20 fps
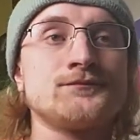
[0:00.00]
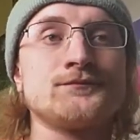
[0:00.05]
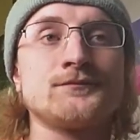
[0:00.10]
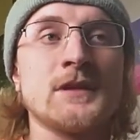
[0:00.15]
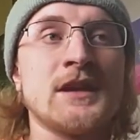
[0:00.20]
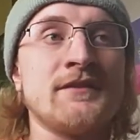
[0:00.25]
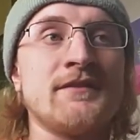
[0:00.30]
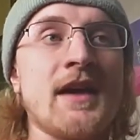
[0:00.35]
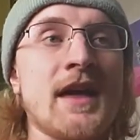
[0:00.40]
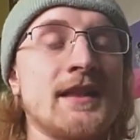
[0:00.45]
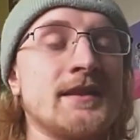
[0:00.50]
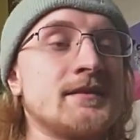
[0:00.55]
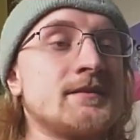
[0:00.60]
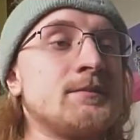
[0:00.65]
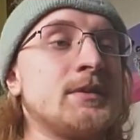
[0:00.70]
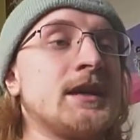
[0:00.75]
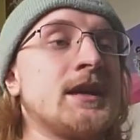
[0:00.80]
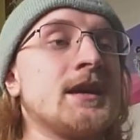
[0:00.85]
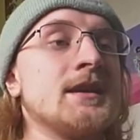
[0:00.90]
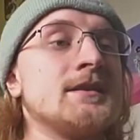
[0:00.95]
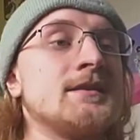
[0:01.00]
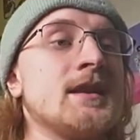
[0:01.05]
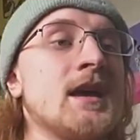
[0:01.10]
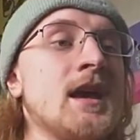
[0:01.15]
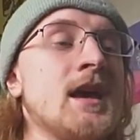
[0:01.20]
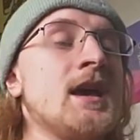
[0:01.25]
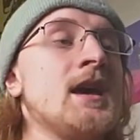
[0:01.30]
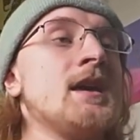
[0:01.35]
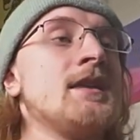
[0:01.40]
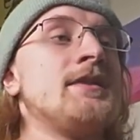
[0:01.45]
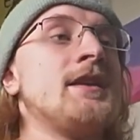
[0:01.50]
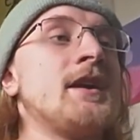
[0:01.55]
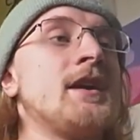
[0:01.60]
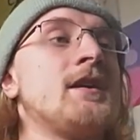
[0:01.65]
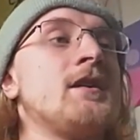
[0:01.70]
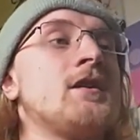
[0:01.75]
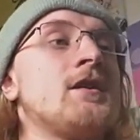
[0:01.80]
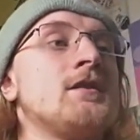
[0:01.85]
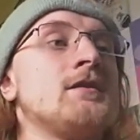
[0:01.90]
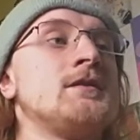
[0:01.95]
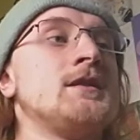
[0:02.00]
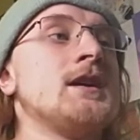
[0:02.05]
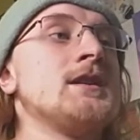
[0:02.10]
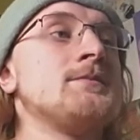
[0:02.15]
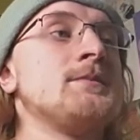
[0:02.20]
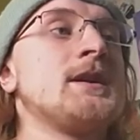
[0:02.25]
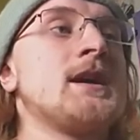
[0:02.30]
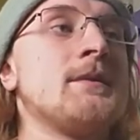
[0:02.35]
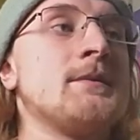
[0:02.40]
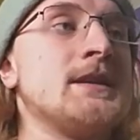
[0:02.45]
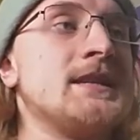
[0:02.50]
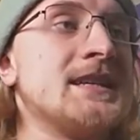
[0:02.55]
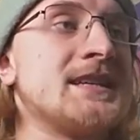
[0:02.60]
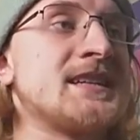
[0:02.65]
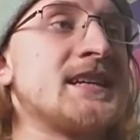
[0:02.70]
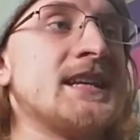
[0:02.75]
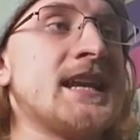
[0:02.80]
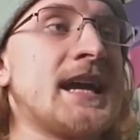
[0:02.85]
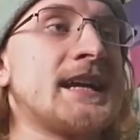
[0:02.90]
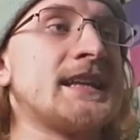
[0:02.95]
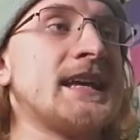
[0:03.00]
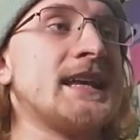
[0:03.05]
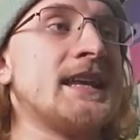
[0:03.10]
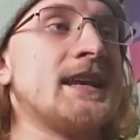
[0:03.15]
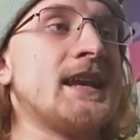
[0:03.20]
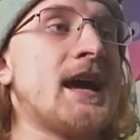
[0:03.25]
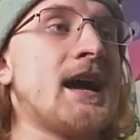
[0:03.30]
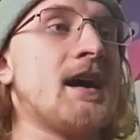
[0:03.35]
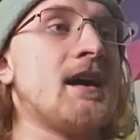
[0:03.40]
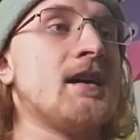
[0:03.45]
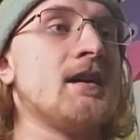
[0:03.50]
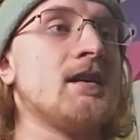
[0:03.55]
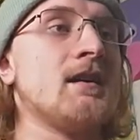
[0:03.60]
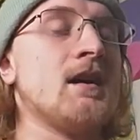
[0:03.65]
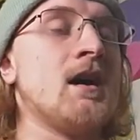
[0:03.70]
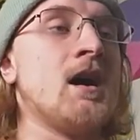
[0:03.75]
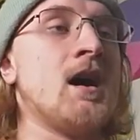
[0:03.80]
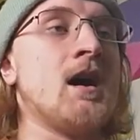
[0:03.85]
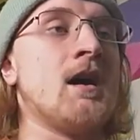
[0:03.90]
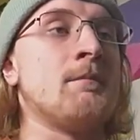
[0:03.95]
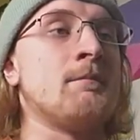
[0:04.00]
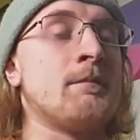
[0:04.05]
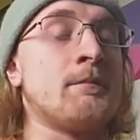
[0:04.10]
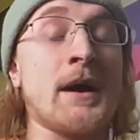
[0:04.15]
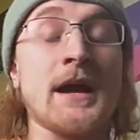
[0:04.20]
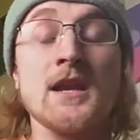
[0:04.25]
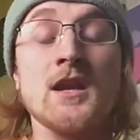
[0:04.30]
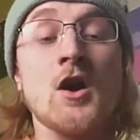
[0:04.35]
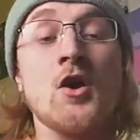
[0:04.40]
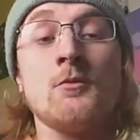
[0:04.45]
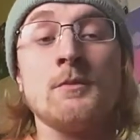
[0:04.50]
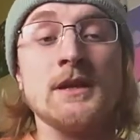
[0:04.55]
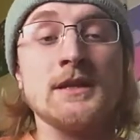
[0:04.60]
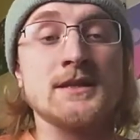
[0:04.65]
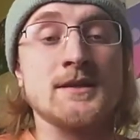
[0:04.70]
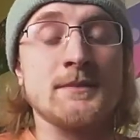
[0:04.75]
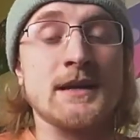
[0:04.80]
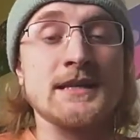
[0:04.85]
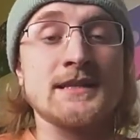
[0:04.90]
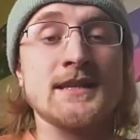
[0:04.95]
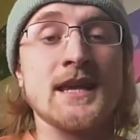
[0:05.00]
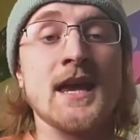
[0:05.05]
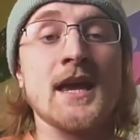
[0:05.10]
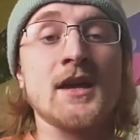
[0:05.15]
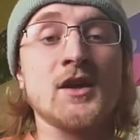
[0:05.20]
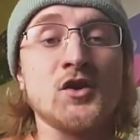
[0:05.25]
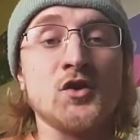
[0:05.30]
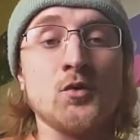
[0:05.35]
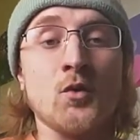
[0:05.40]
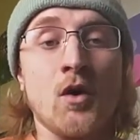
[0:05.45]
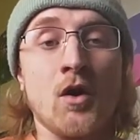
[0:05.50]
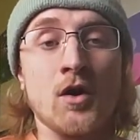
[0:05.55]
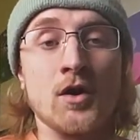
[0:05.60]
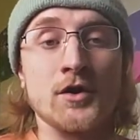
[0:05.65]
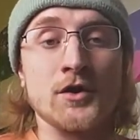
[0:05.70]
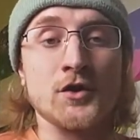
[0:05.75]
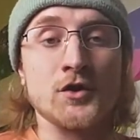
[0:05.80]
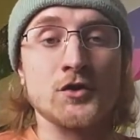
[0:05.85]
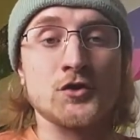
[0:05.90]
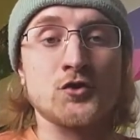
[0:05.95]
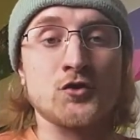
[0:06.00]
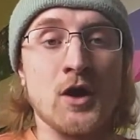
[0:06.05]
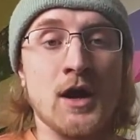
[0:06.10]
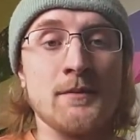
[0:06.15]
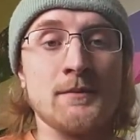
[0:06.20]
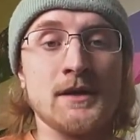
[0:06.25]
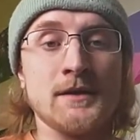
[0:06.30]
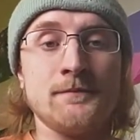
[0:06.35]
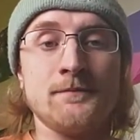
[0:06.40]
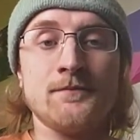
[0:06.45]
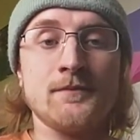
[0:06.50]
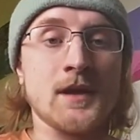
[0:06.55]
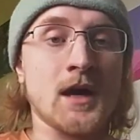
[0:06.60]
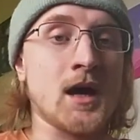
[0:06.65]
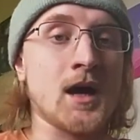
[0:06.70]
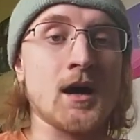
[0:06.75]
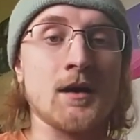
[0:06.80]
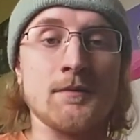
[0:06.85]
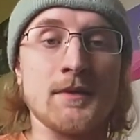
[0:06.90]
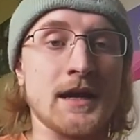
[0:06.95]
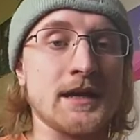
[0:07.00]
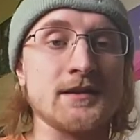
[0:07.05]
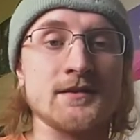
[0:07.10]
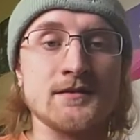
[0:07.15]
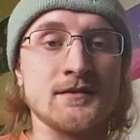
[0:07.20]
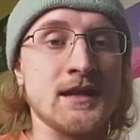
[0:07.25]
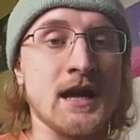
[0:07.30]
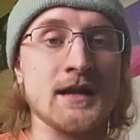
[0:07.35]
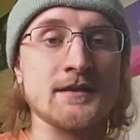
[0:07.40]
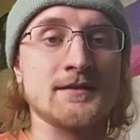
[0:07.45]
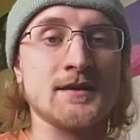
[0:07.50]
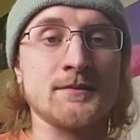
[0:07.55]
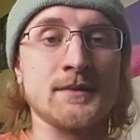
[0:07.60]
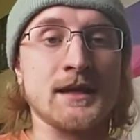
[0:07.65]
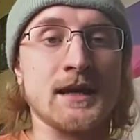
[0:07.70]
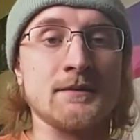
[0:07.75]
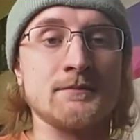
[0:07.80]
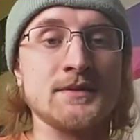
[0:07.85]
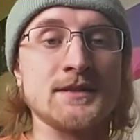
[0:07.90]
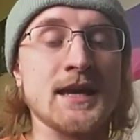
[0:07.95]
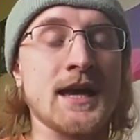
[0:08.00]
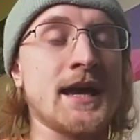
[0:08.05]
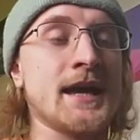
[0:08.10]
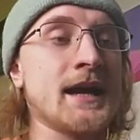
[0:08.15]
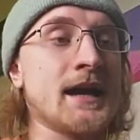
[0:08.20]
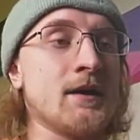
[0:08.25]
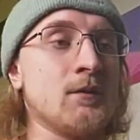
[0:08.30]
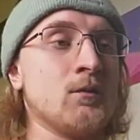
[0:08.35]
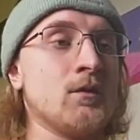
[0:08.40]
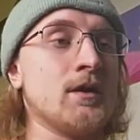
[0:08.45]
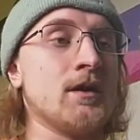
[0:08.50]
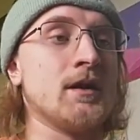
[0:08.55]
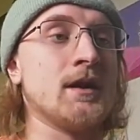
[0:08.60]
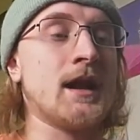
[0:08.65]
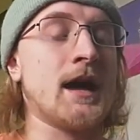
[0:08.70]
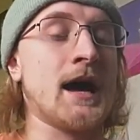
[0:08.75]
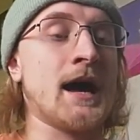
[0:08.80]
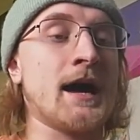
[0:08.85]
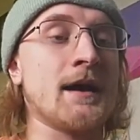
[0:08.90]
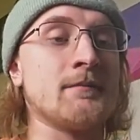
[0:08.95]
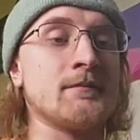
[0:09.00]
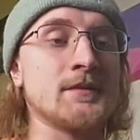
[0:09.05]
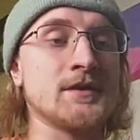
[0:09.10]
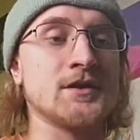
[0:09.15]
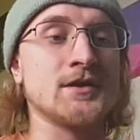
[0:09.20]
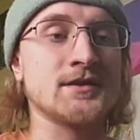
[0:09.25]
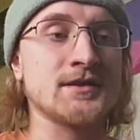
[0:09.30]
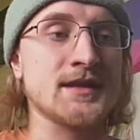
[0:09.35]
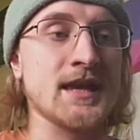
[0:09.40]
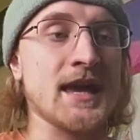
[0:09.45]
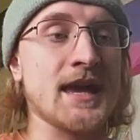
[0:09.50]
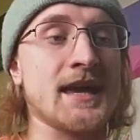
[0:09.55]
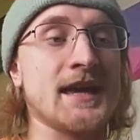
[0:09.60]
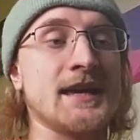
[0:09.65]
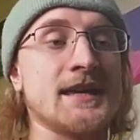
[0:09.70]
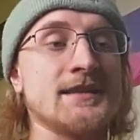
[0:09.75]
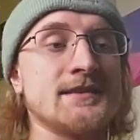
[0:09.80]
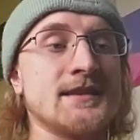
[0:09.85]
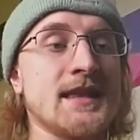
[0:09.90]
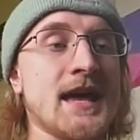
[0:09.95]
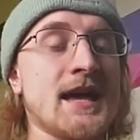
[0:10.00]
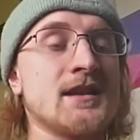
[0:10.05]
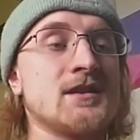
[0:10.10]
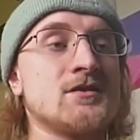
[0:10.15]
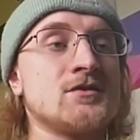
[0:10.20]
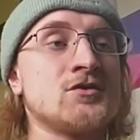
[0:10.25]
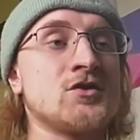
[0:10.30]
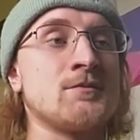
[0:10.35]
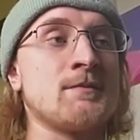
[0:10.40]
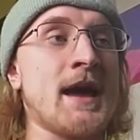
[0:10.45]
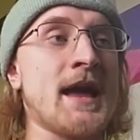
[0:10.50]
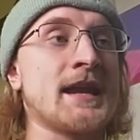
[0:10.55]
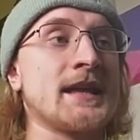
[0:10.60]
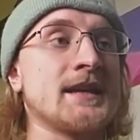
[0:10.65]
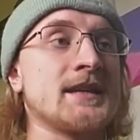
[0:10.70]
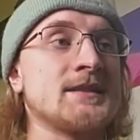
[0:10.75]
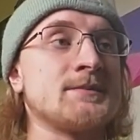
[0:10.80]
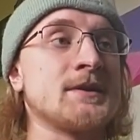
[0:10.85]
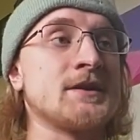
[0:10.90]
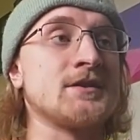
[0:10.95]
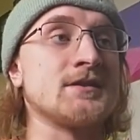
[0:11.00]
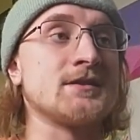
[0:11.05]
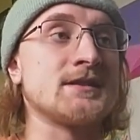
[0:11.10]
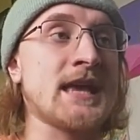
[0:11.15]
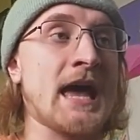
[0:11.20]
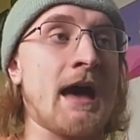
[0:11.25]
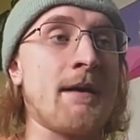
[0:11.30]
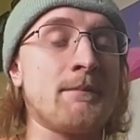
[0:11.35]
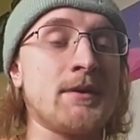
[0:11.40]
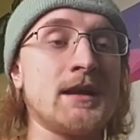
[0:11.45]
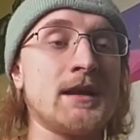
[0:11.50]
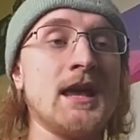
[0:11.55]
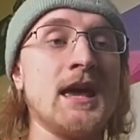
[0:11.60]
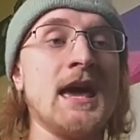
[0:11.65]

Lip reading: events because there does become a disconnect. And by no means am I saying you are your trauma. That is not something I'm saying. What I'm just saying is that traumatic experiences happen,